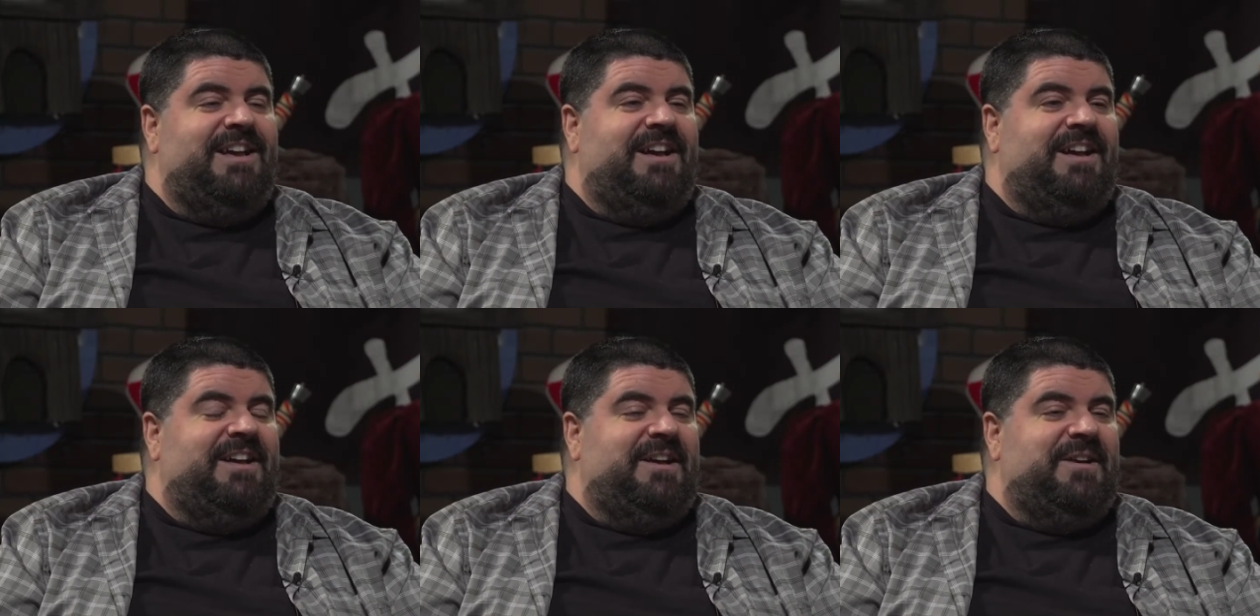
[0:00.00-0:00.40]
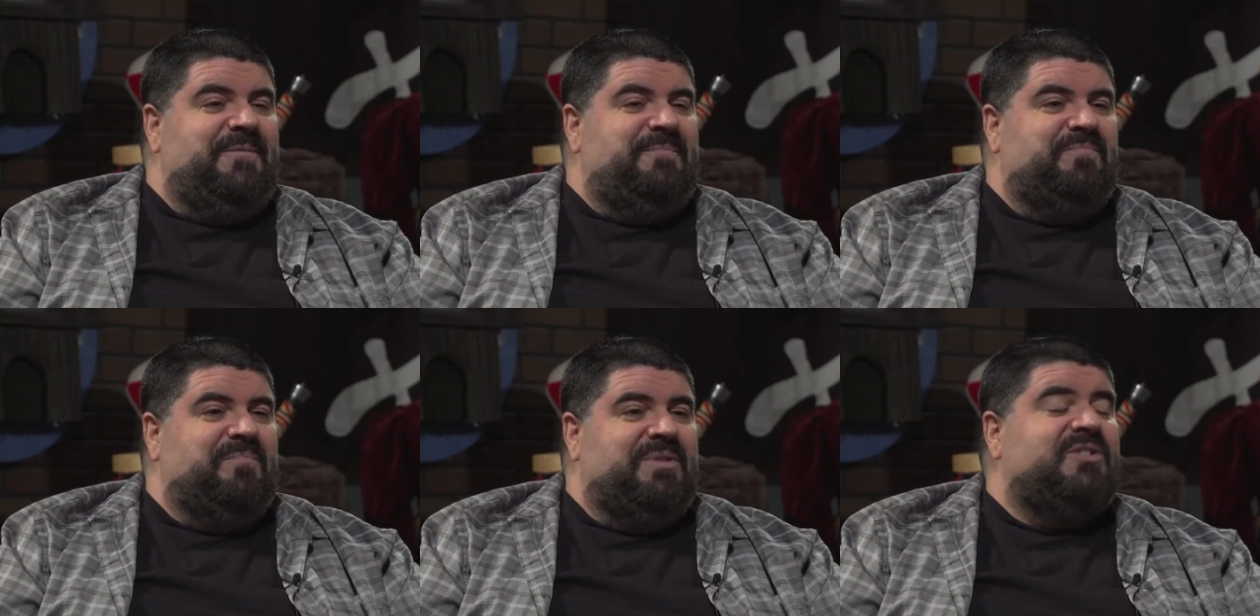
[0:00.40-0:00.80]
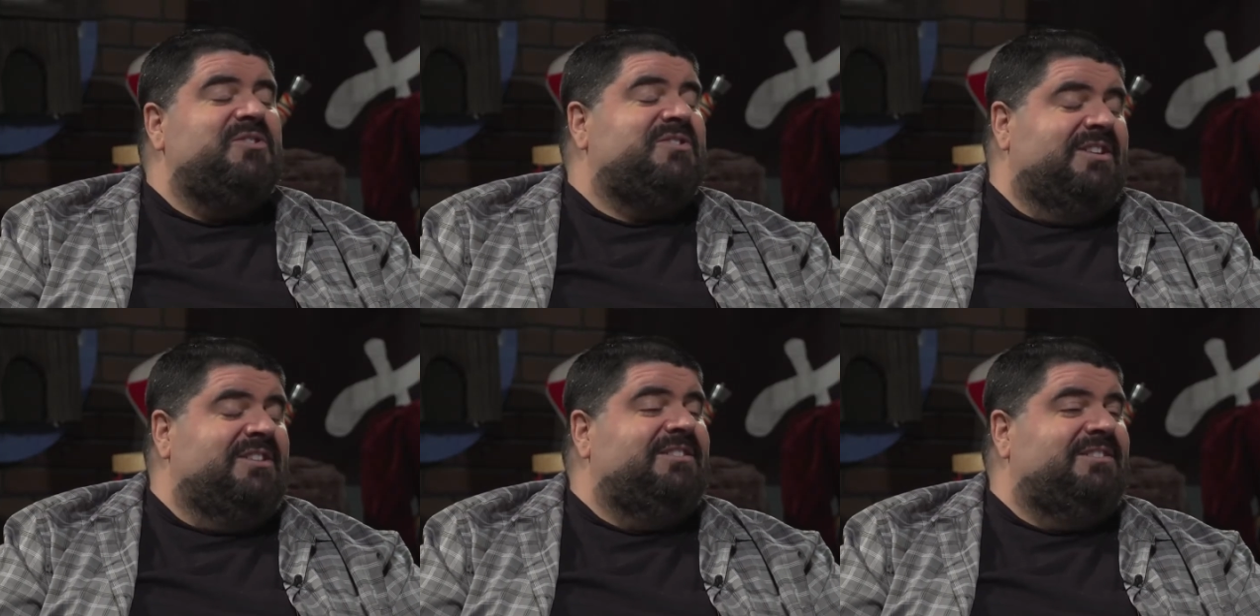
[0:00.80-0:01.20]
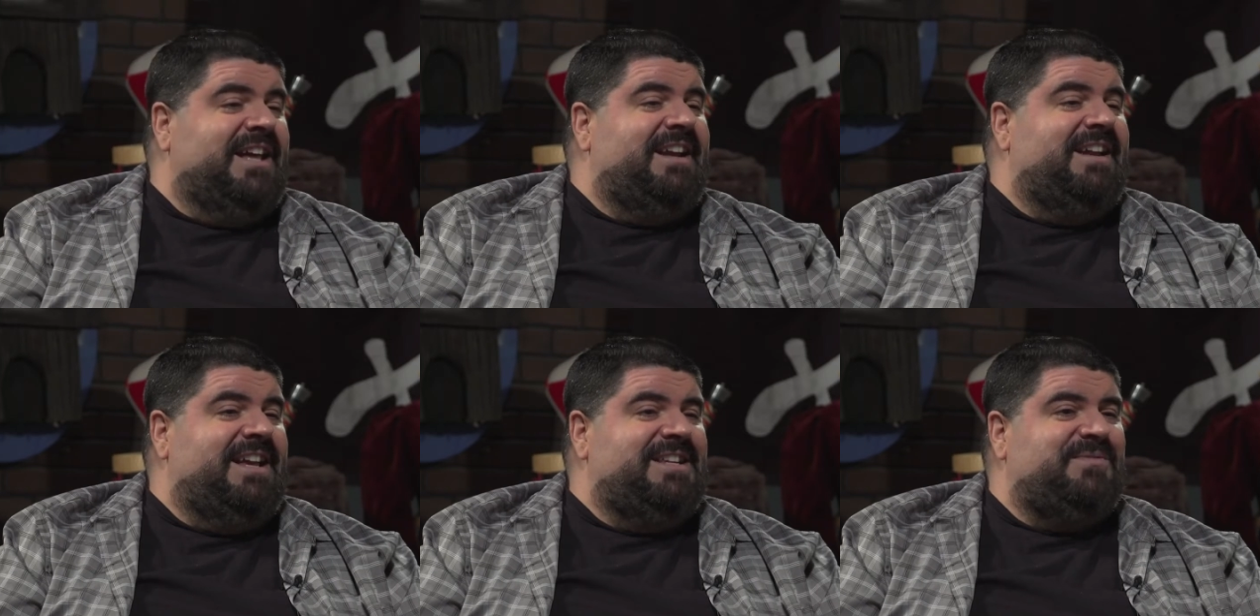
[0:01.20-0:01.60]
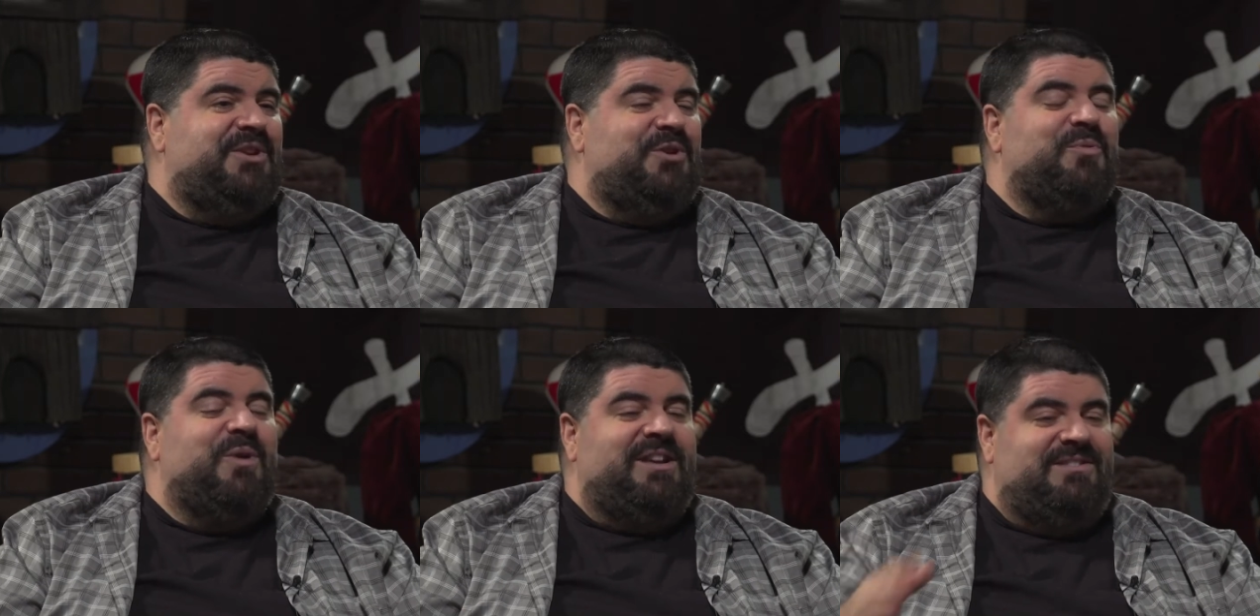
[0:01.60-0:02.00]
But there's still that nice
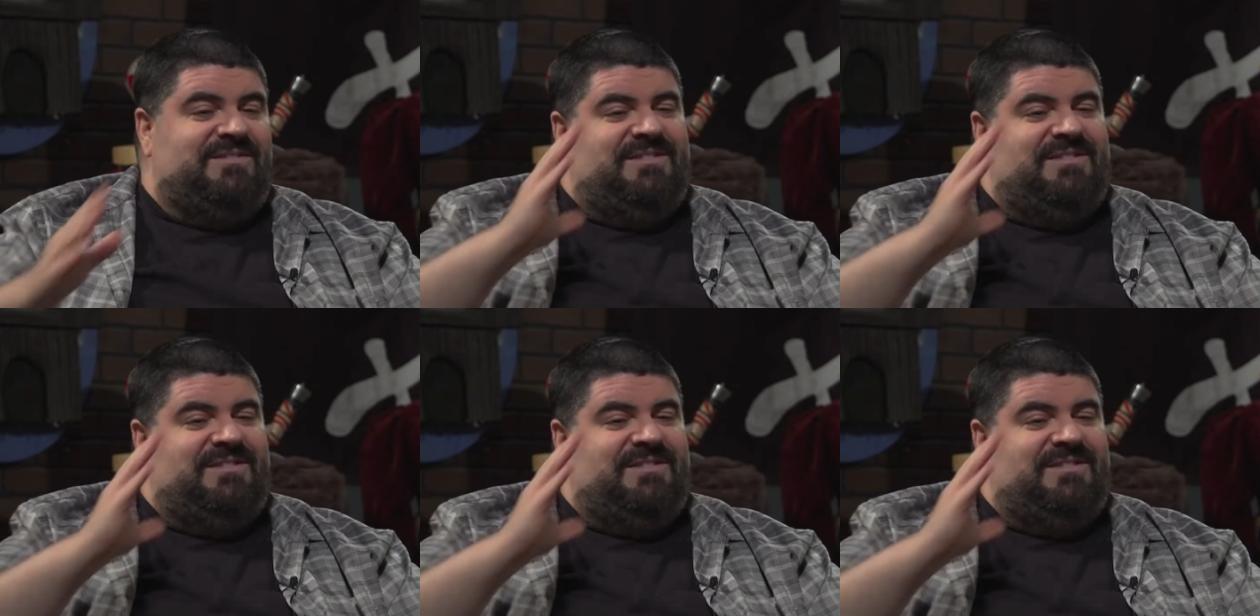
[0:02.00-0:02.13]
video where